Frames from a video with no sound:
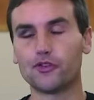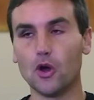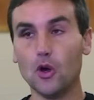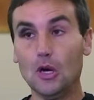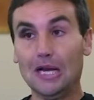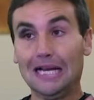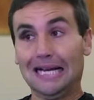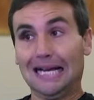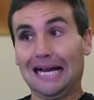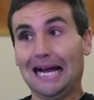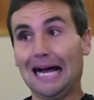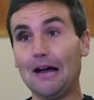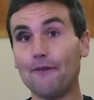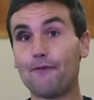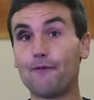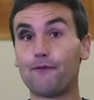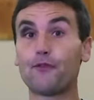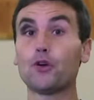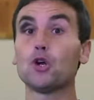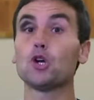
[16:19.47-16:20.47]
So uh,
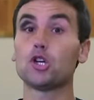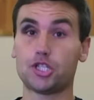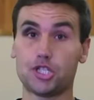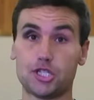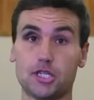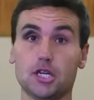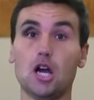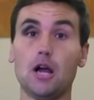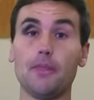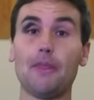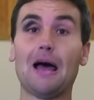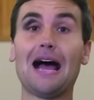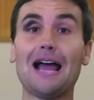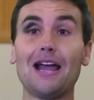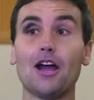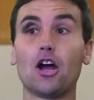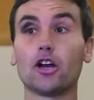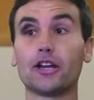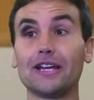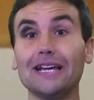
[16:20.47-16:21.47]
first on the
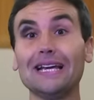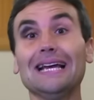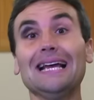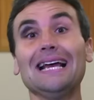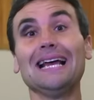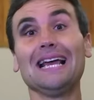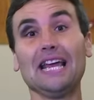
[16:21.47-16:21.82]
hierarchy,